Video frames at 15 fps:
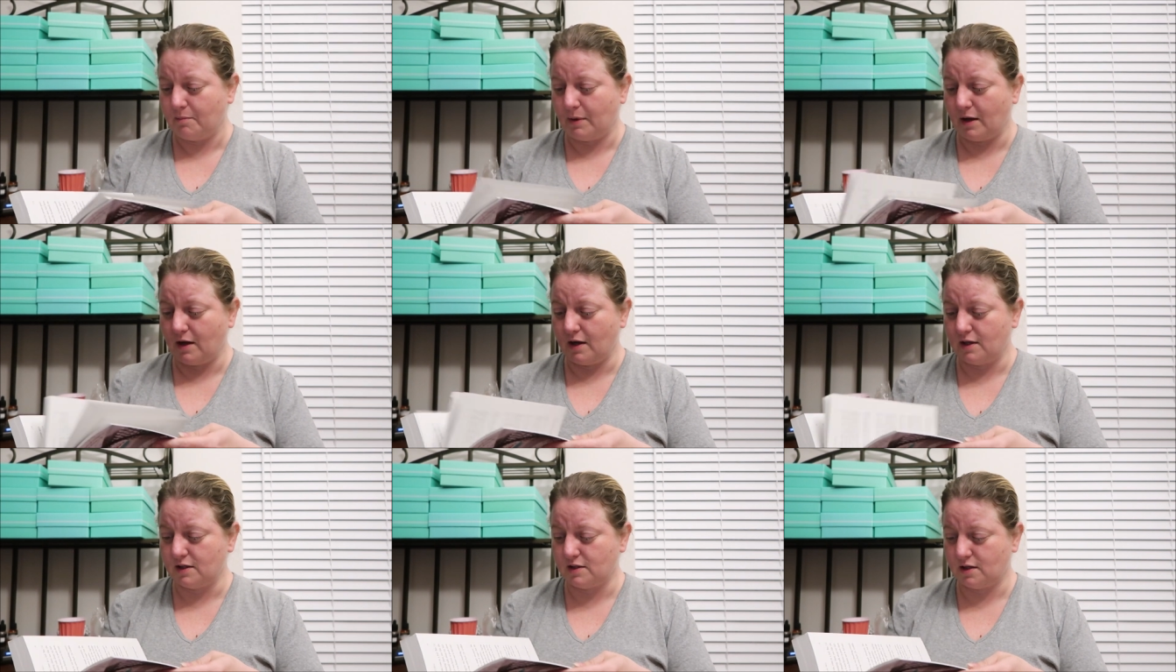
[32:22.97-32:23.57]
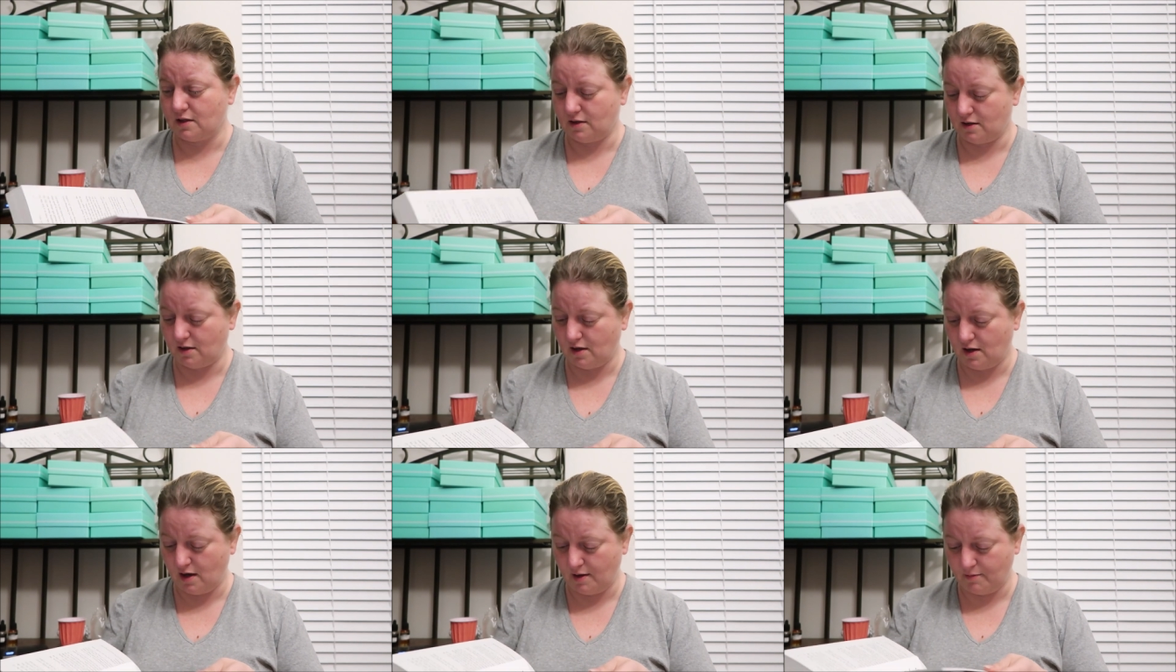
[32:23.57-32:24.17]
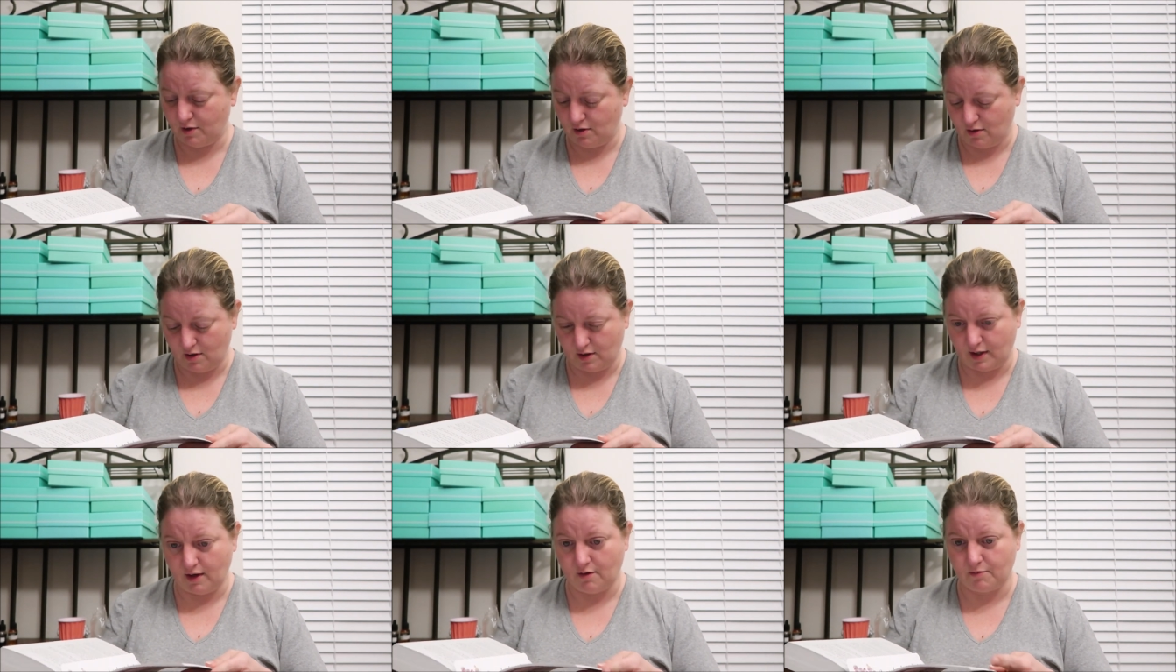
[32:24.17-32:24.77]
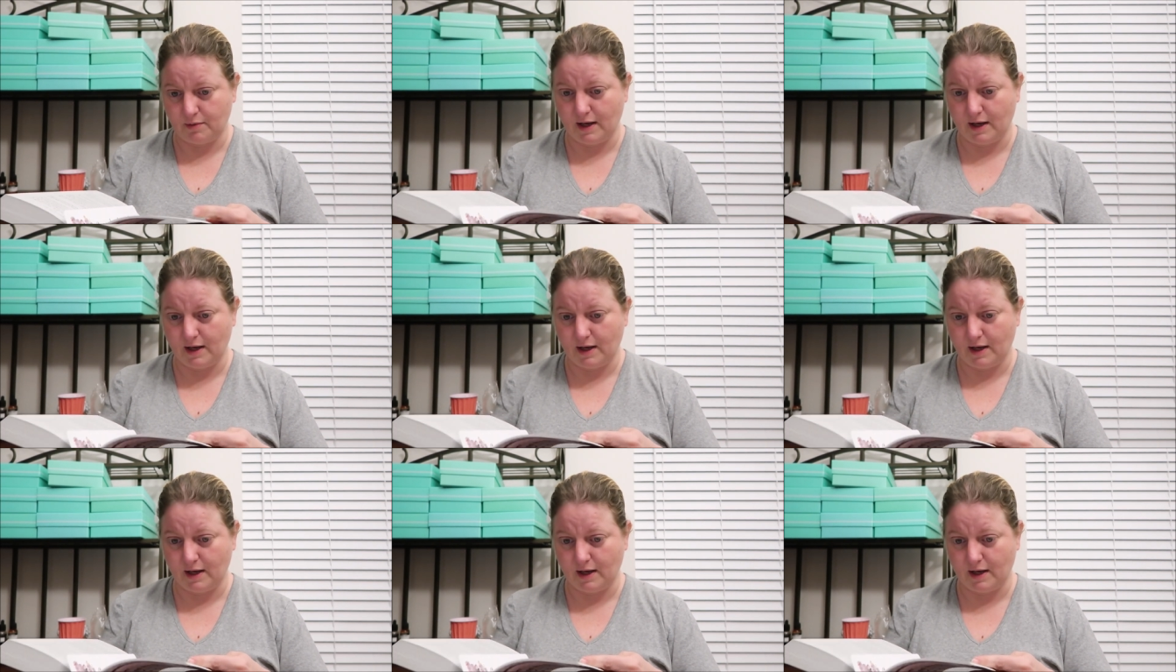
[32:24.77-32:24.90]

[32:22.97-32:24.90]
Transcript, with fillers: but I'm currently on